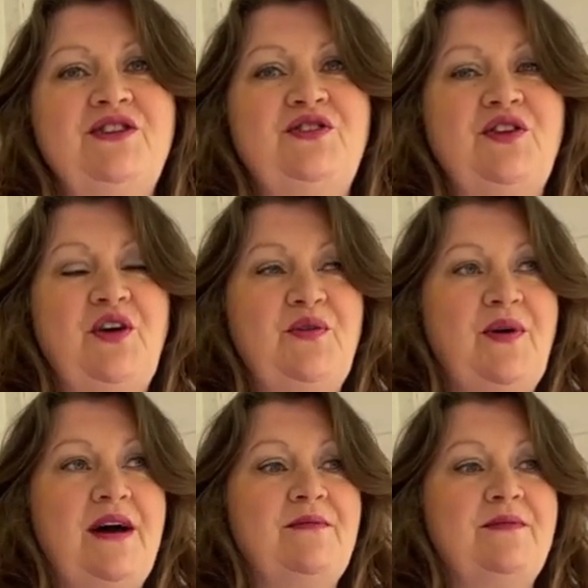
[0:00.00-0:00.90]

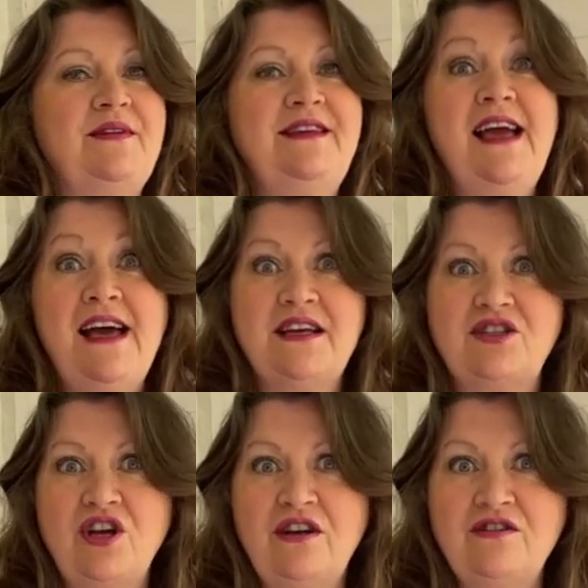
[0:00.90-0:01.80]
So
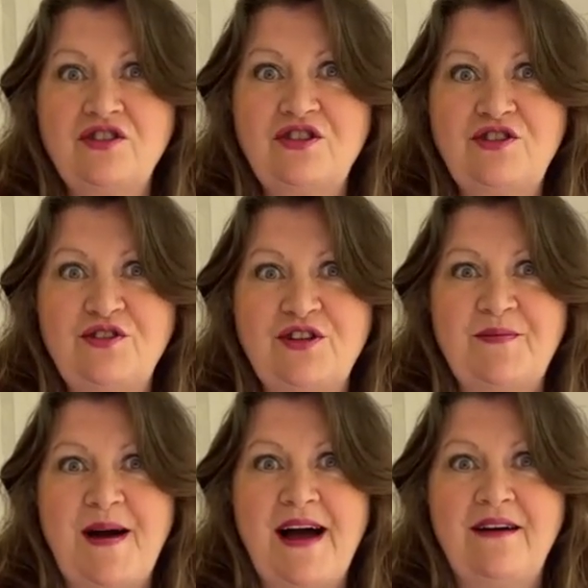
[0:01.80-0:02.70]
so lots to talk
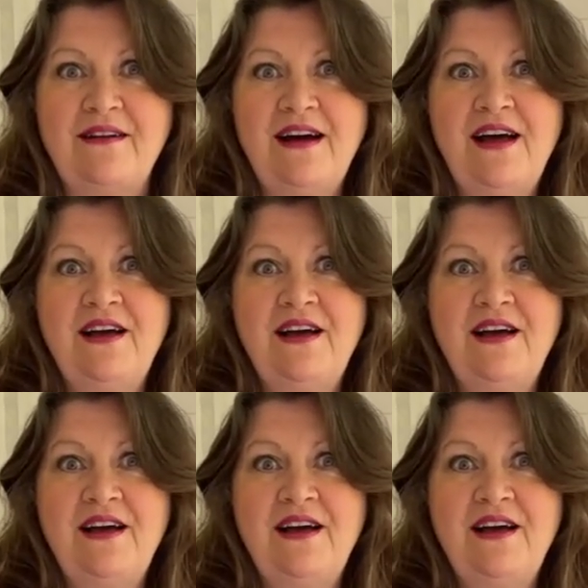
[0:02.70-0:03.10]
about.